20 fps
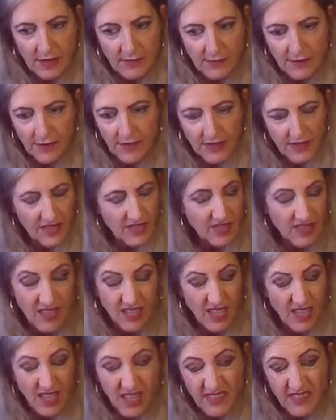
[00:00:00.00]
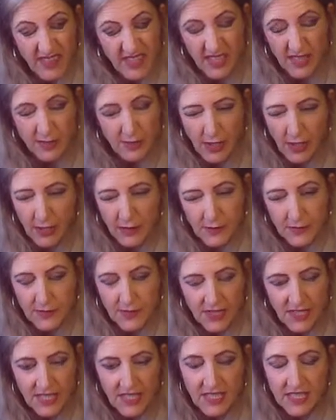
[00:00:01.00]
everything that you kind
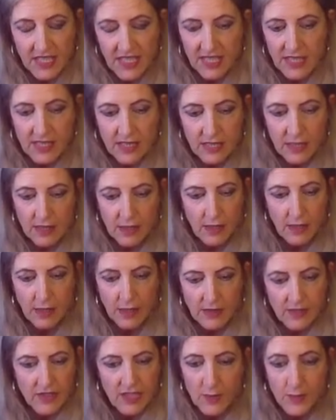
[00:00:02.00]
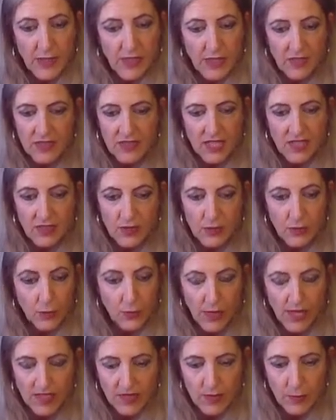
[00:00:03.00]
of needed just because they
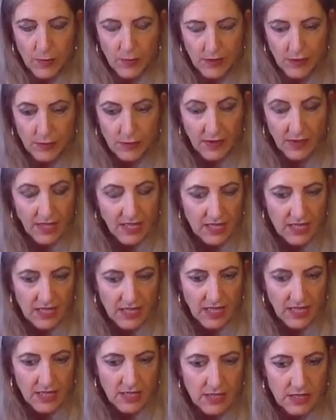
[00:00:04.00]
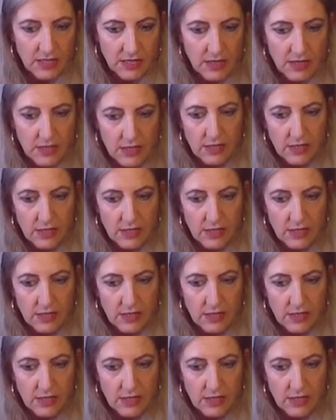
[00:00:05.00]
saw that's what you needed.